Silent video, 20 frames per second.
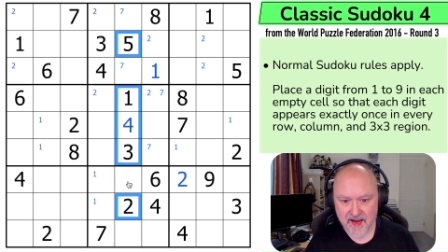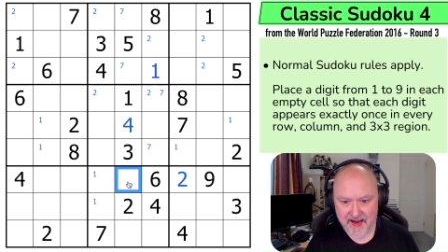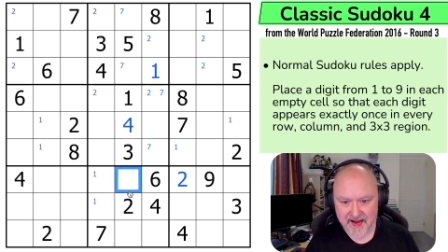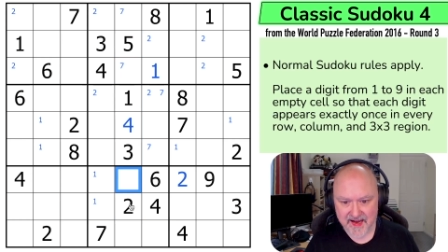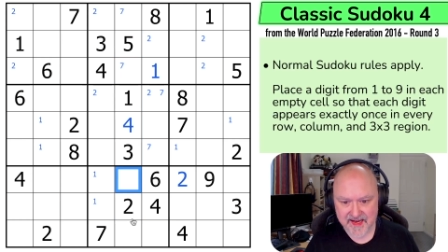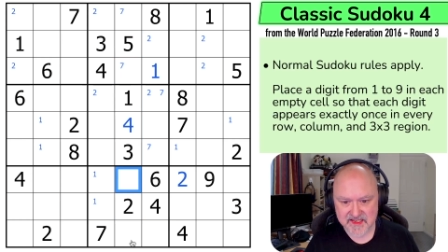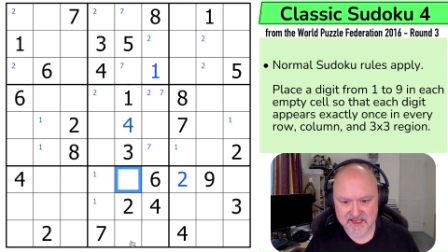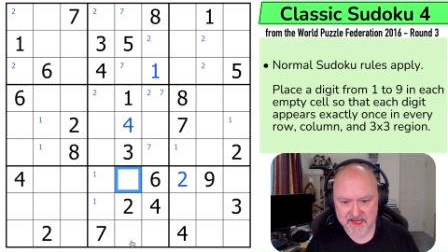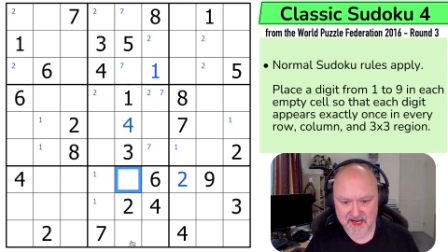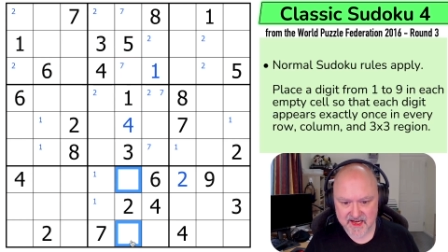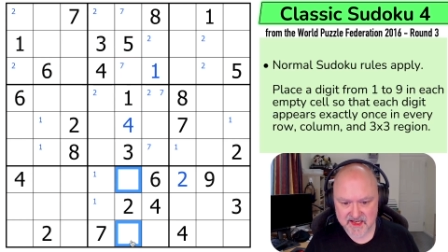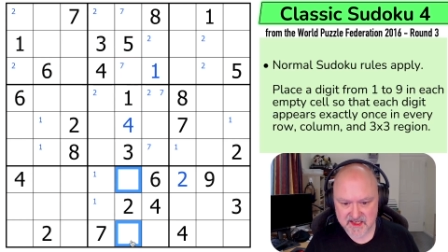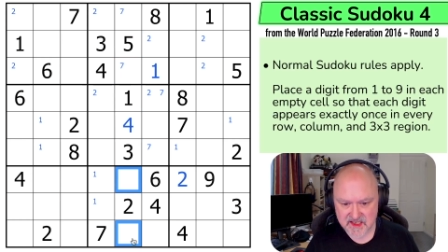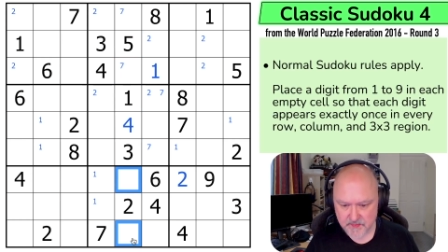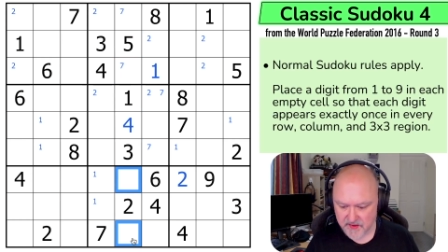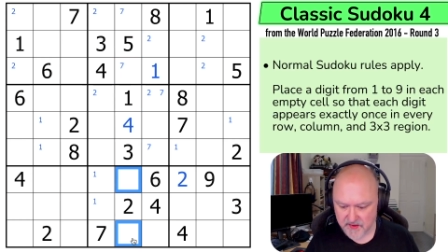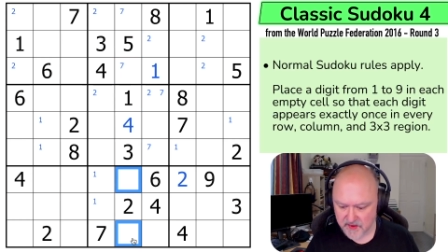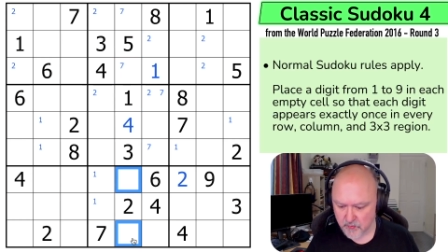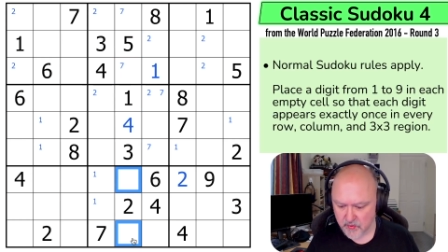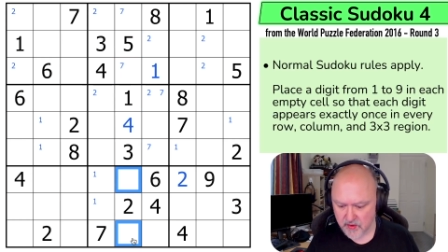Eight has to
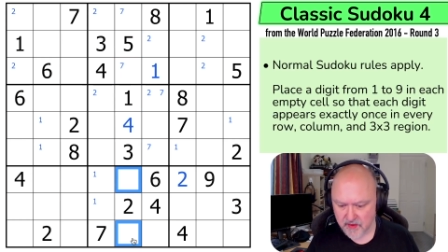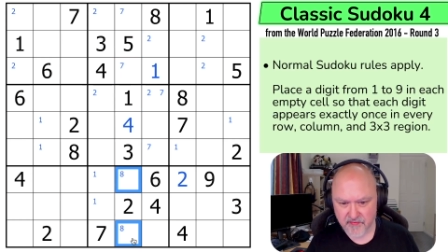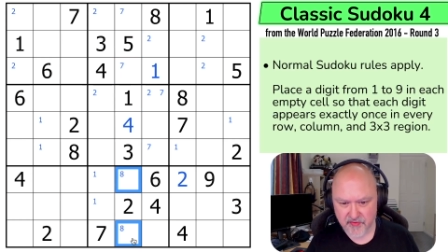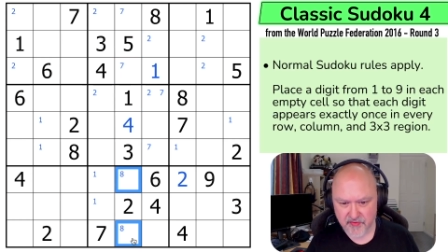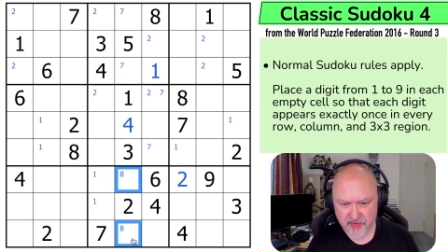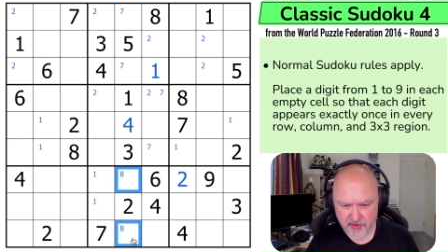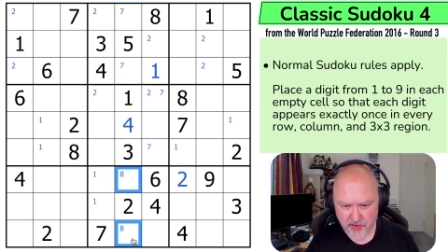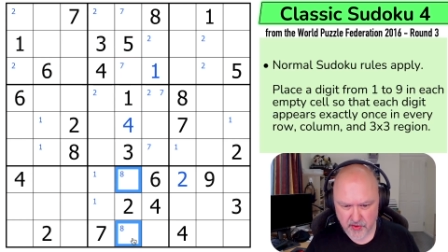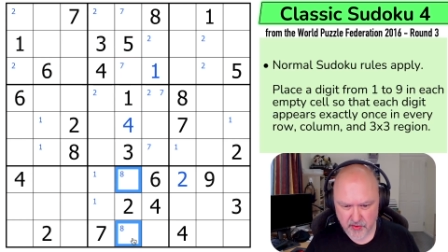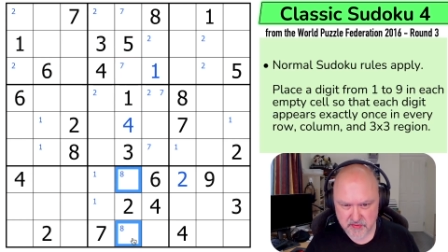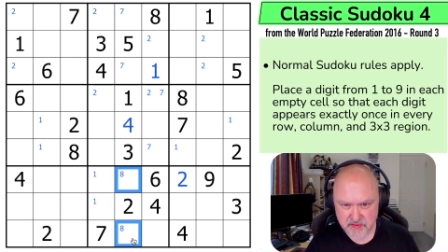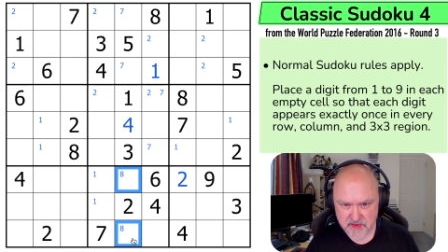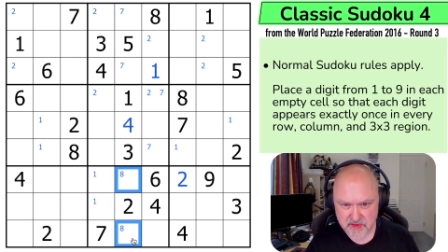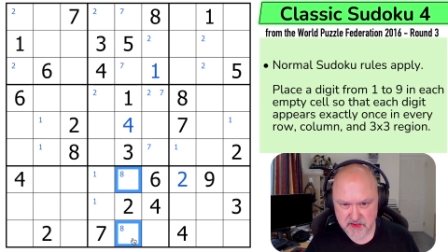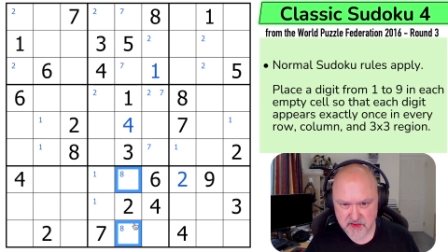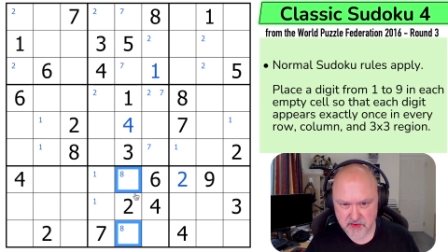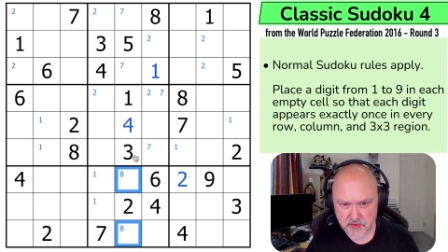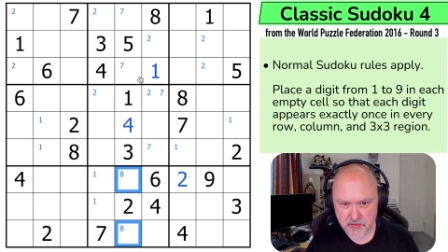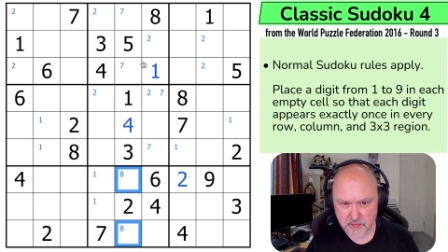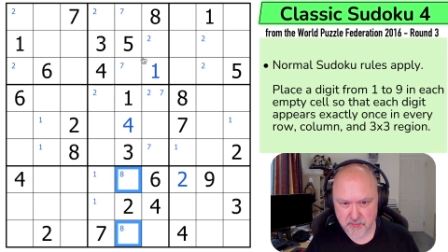be in one of those
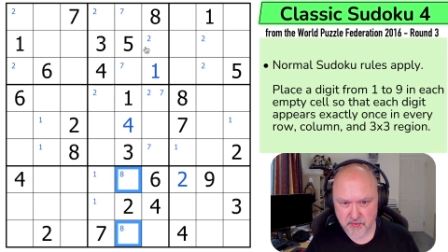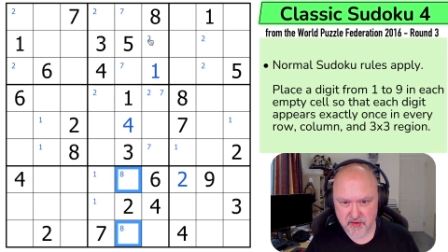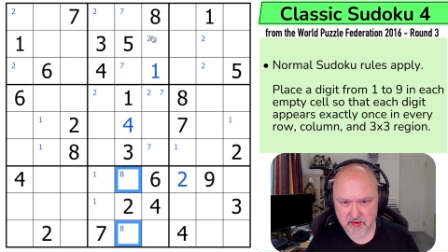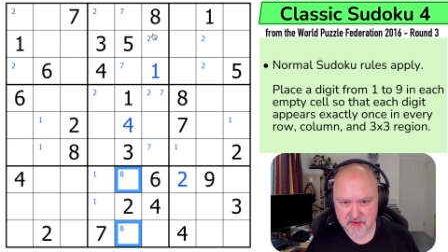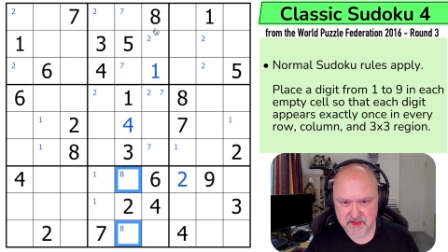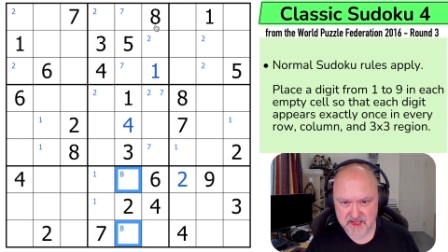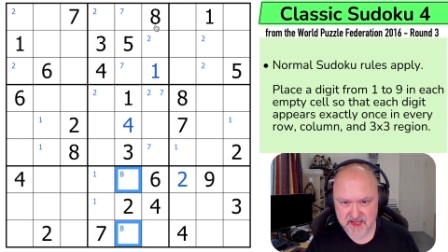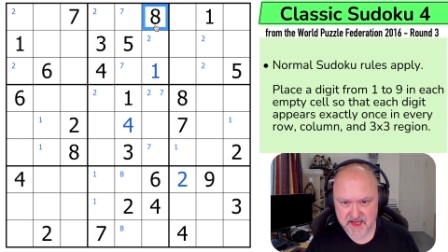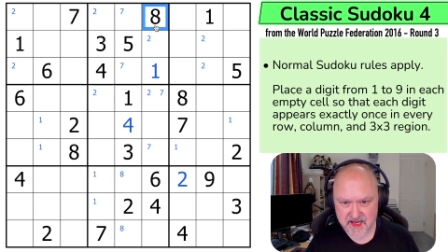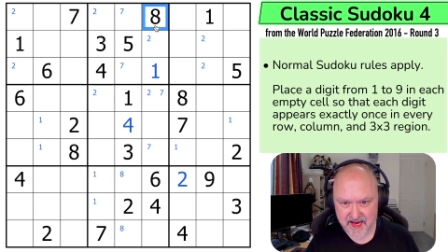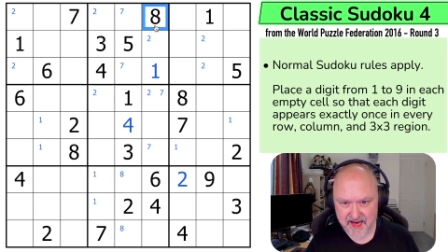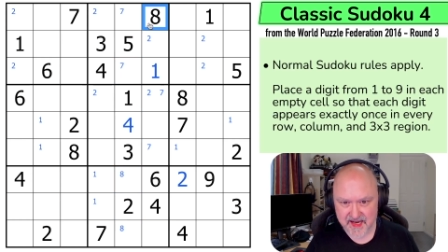two because the